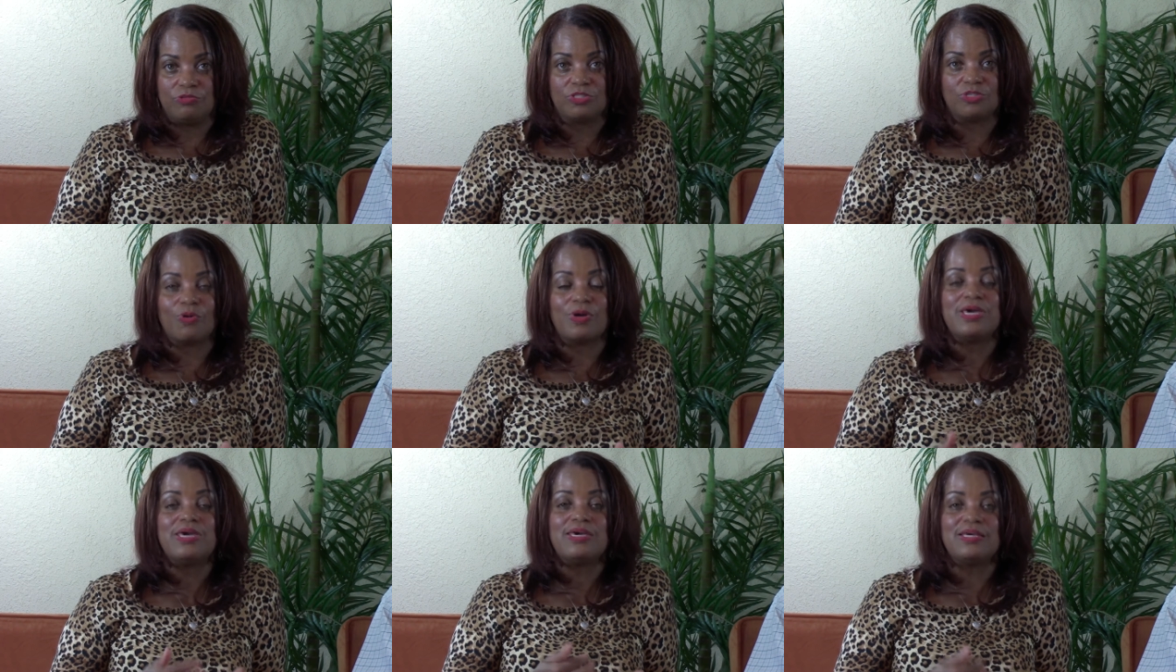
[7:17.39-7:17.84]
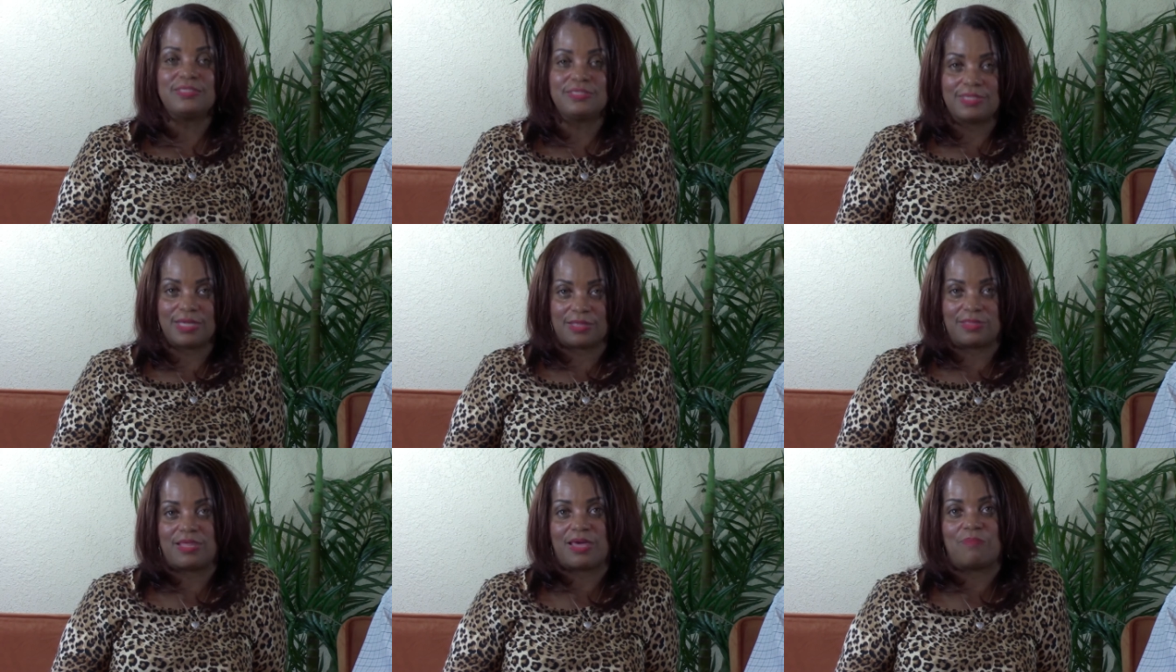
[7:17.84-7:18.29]
So He
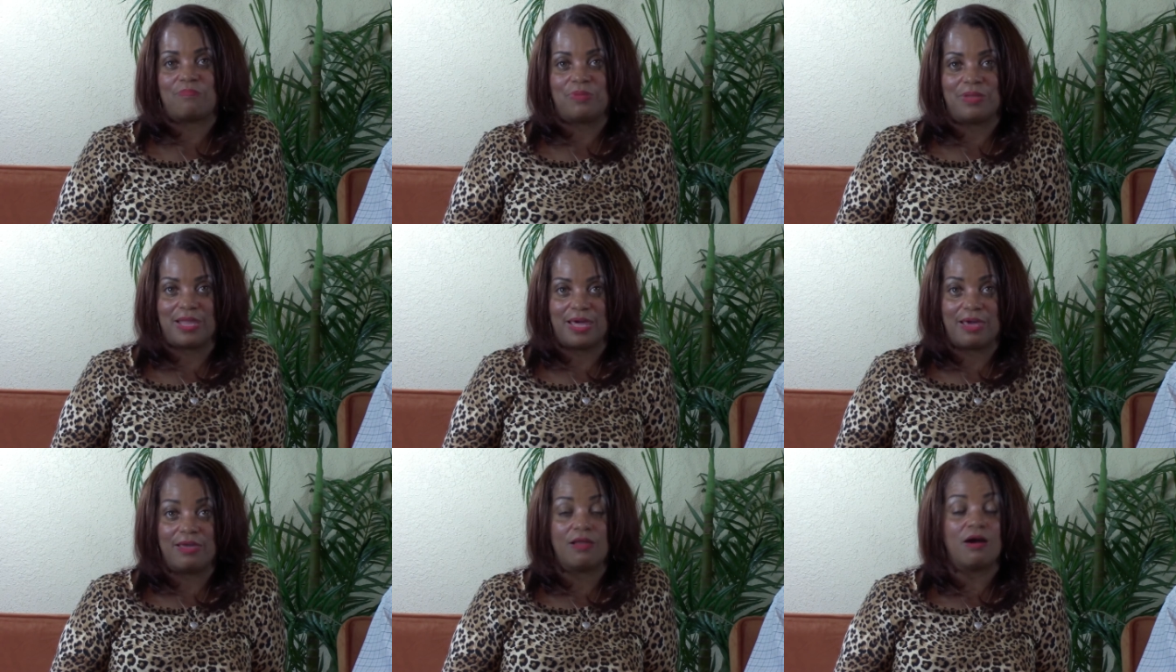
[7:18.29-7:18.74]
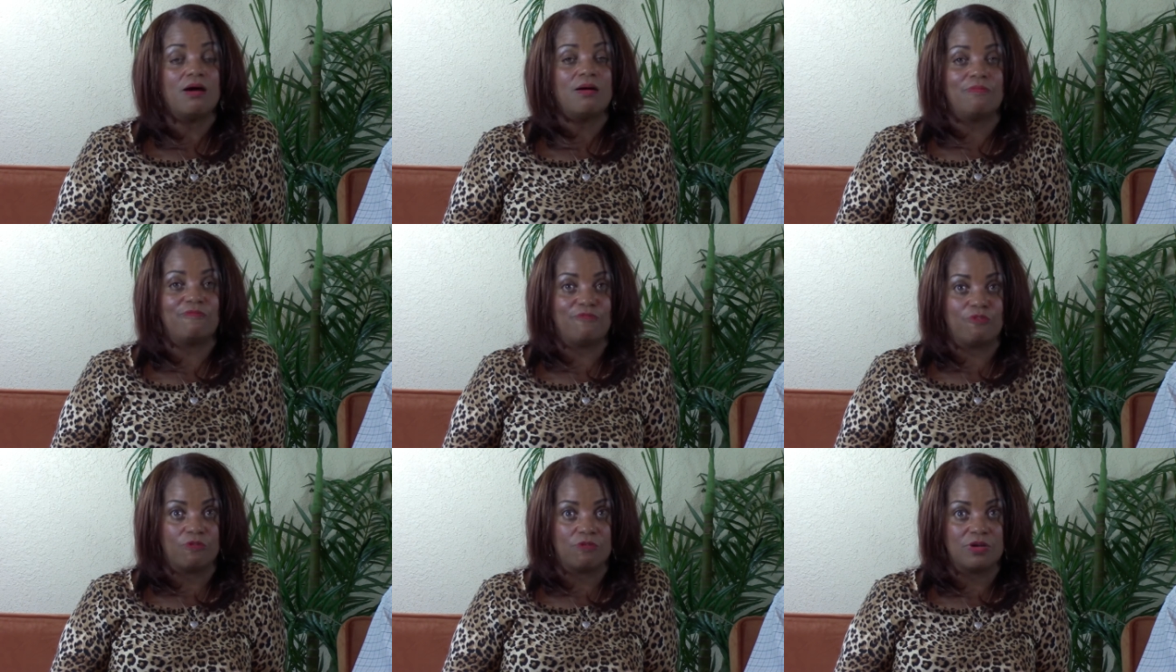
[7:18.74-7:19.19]
set that plan
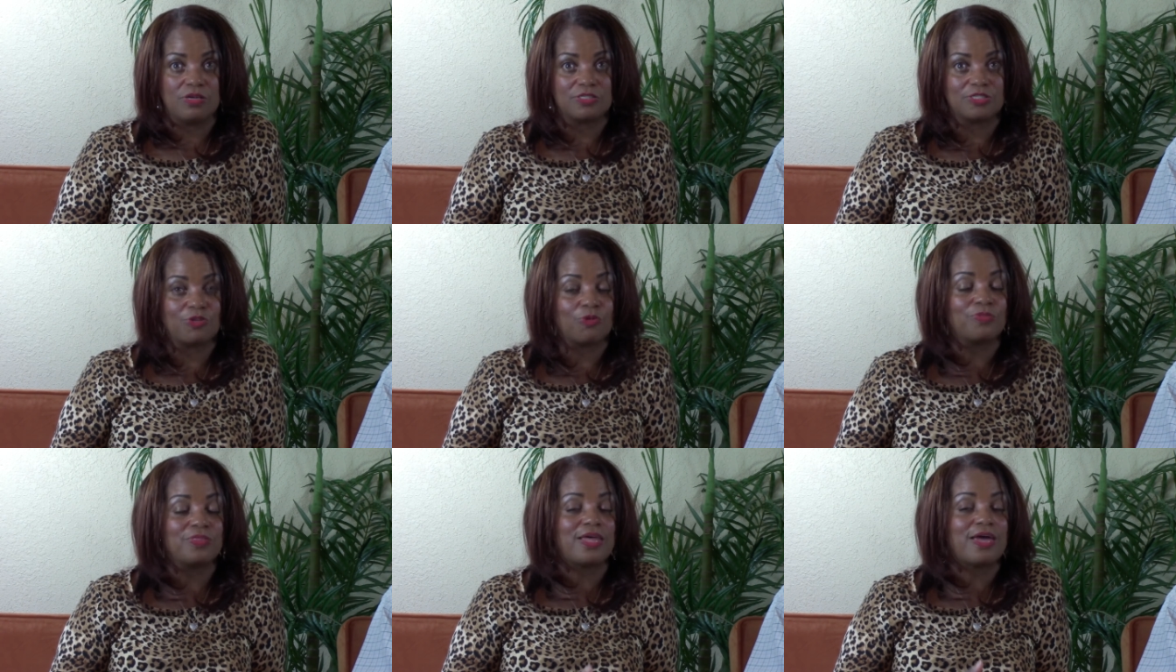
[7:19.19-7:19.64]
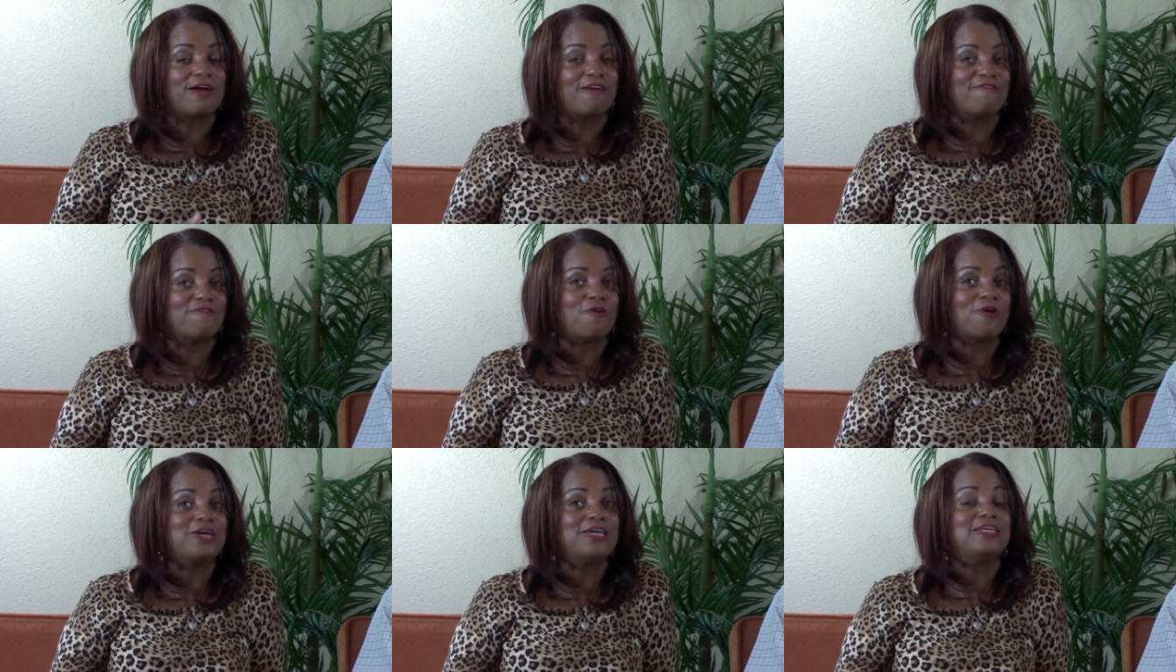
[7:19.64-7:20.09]
up for us. So
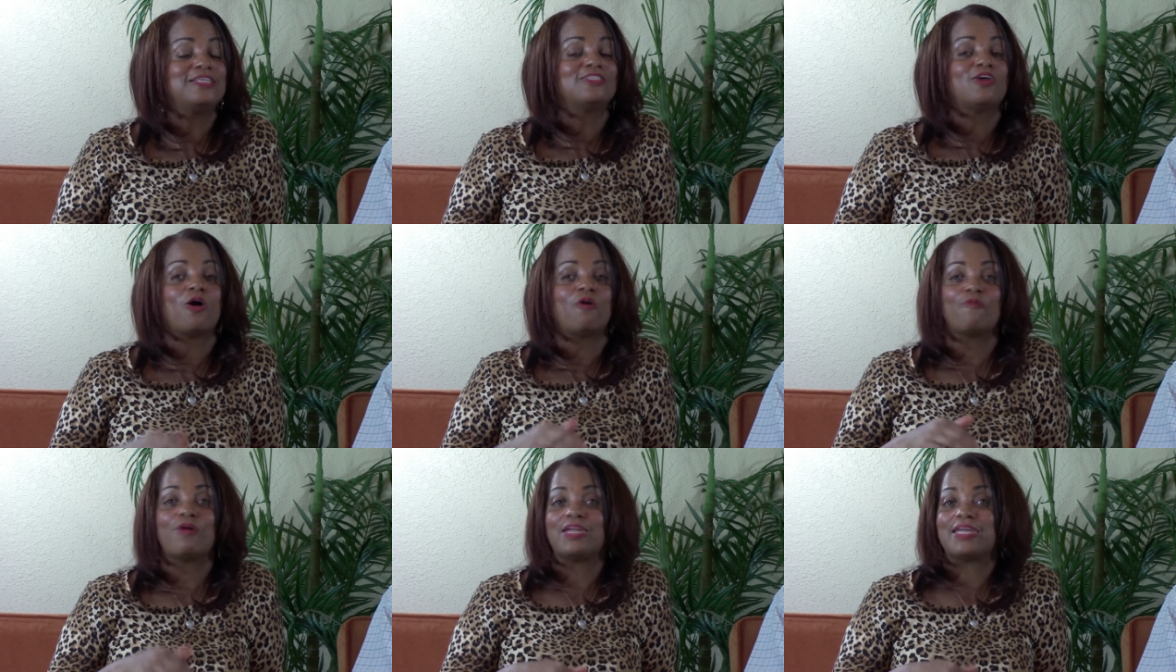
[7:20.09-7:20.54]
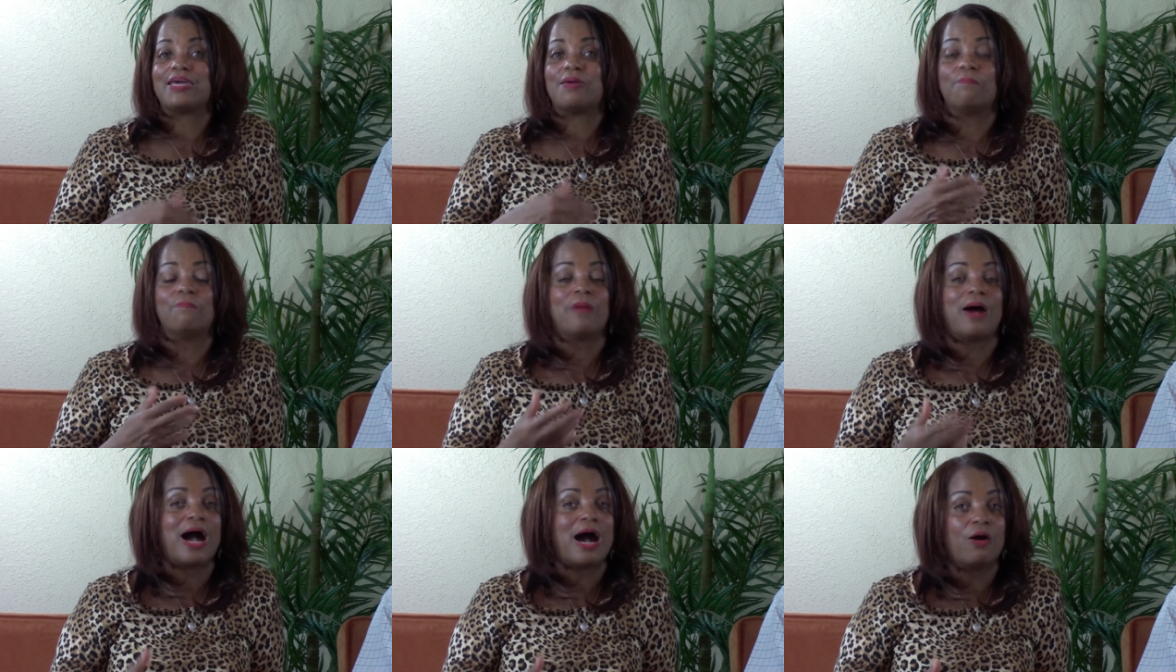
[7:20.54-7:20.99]
therefore, He's already
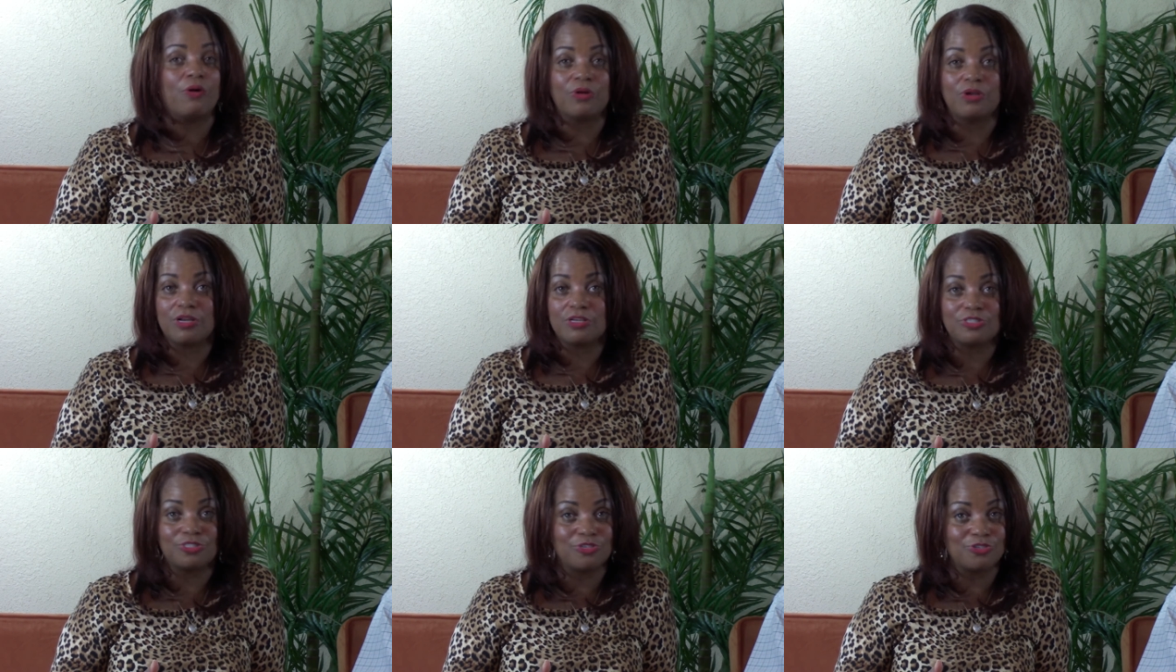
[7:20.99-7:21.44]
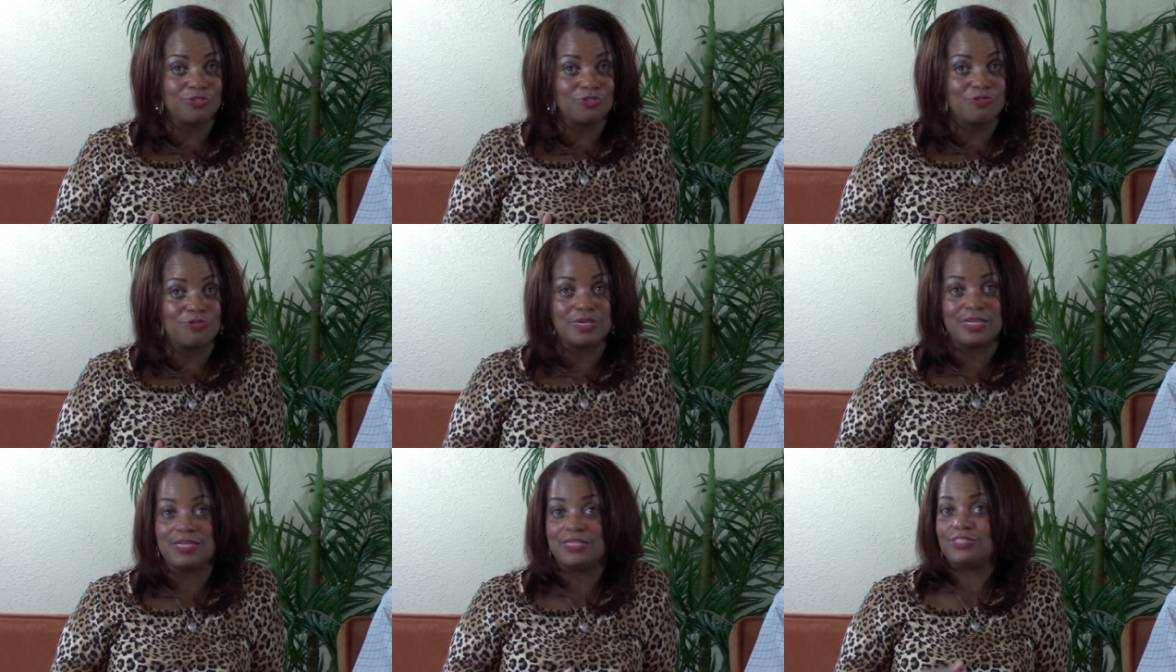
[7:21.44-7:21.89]
empowered us to
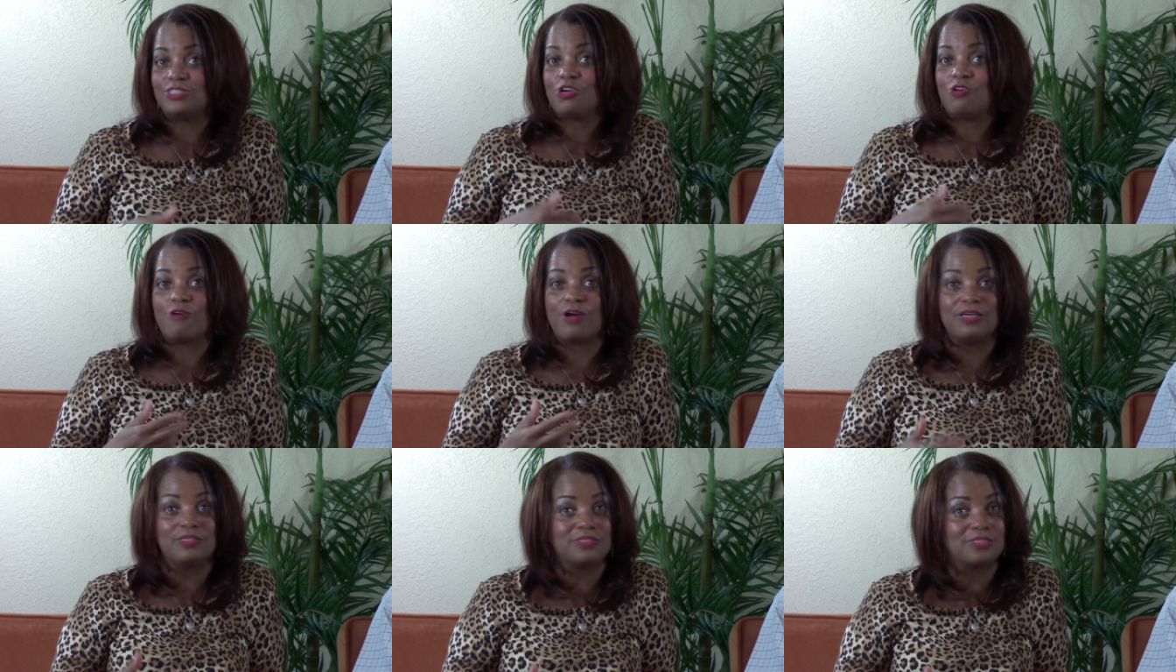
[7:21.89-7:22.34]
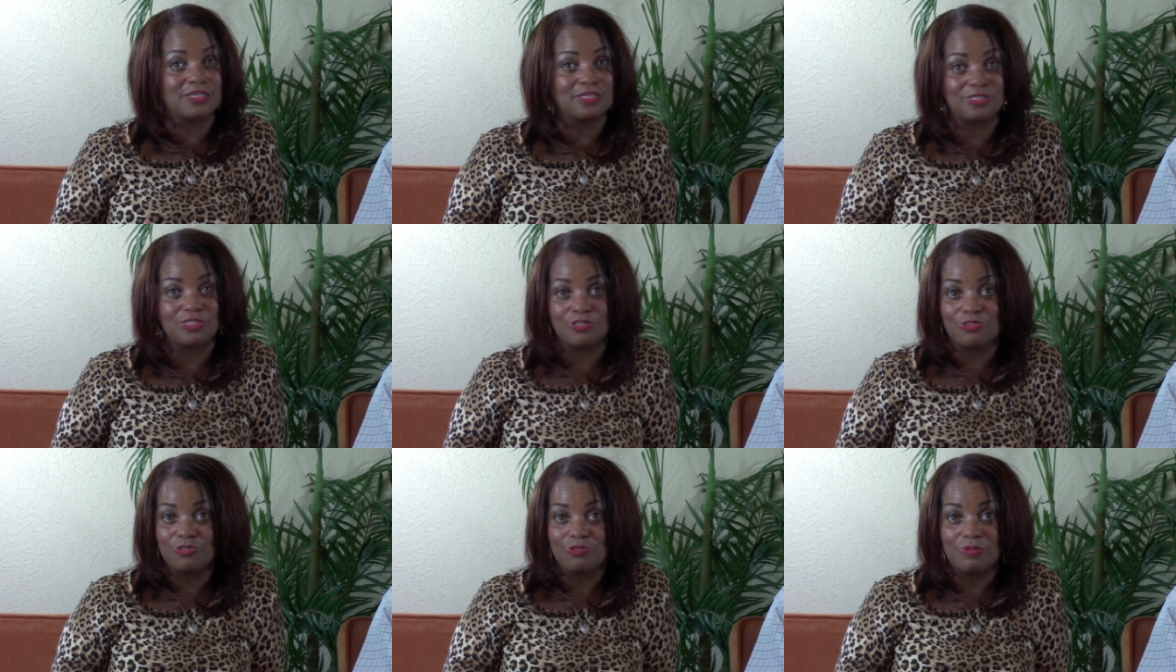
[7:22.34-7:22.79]
do it. He's graced us
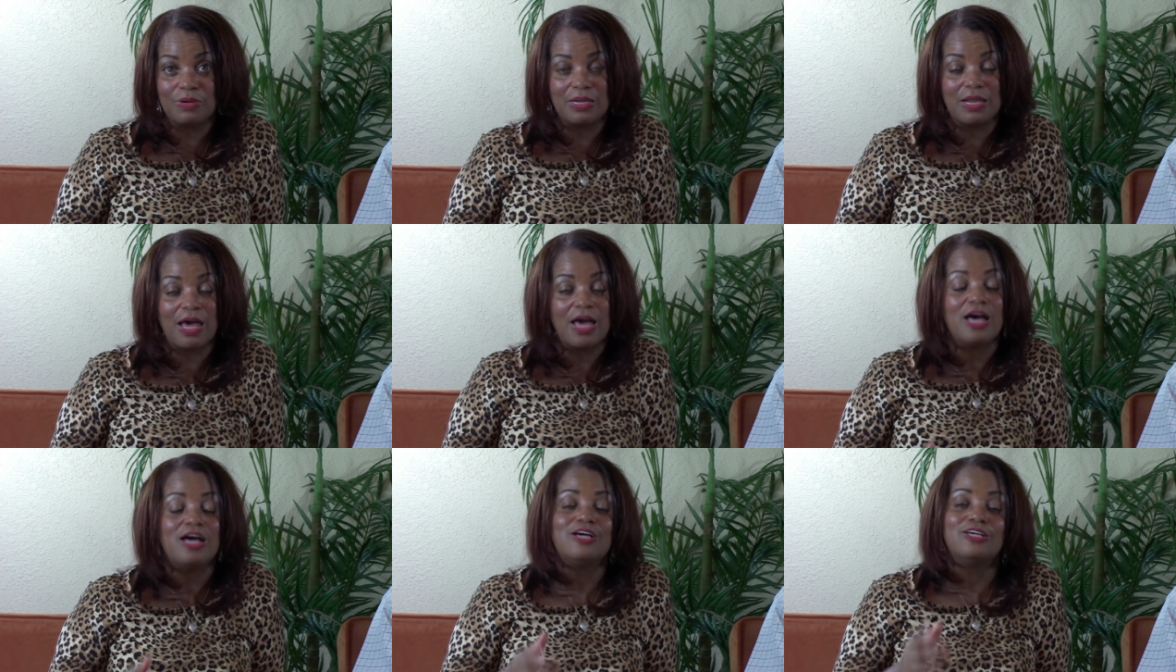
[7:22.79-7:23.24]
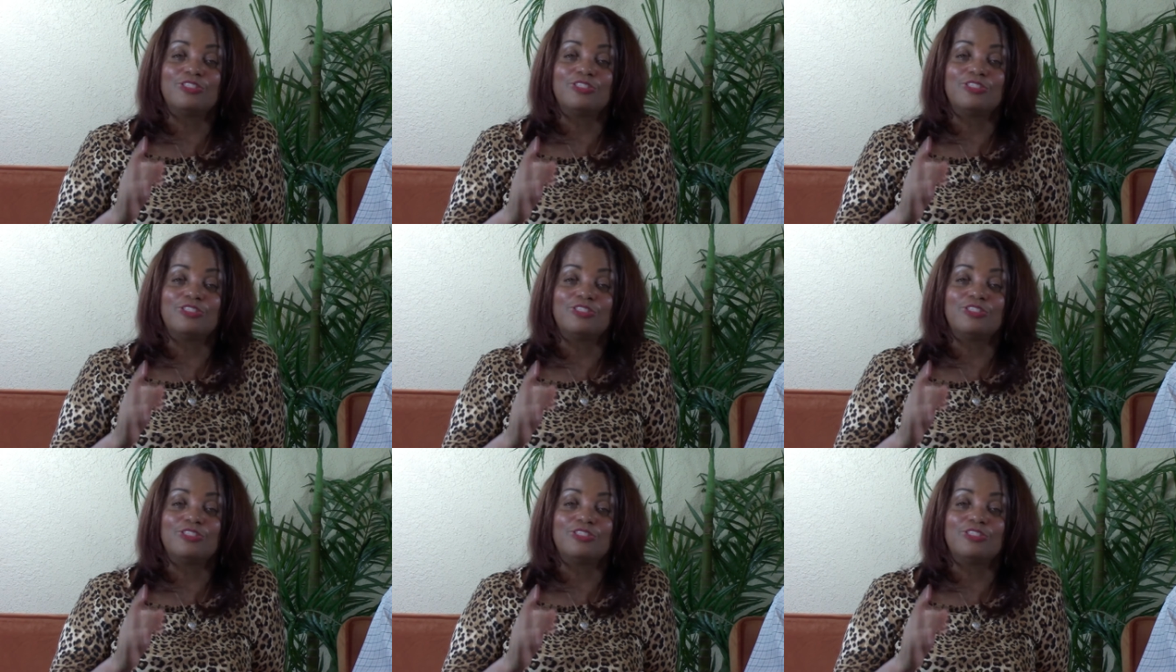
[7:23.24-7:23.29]
to do it.